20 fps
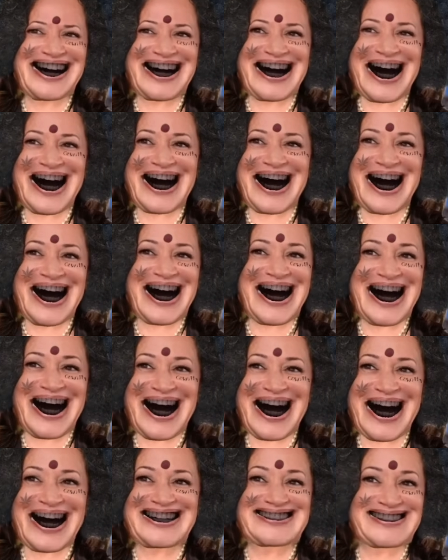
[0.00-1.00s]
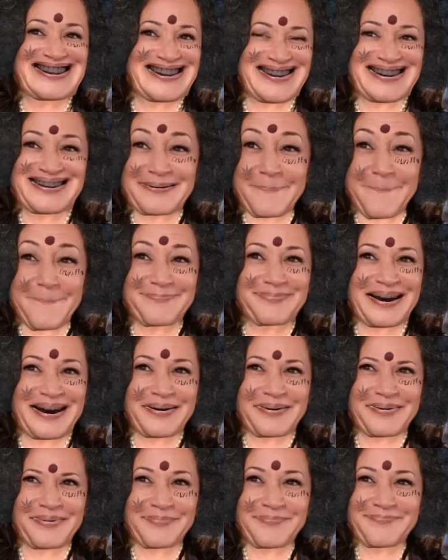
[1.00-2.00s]
What's up, baby?
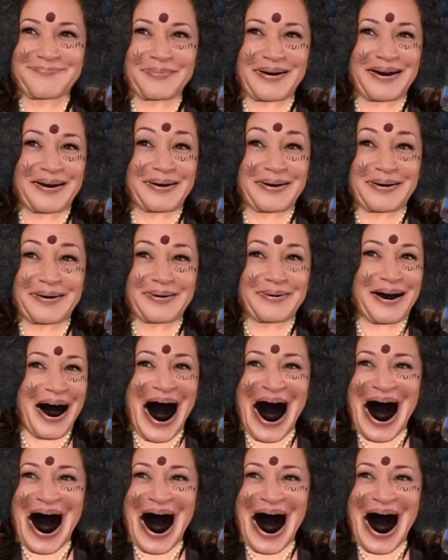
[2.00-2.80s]
What the problem is?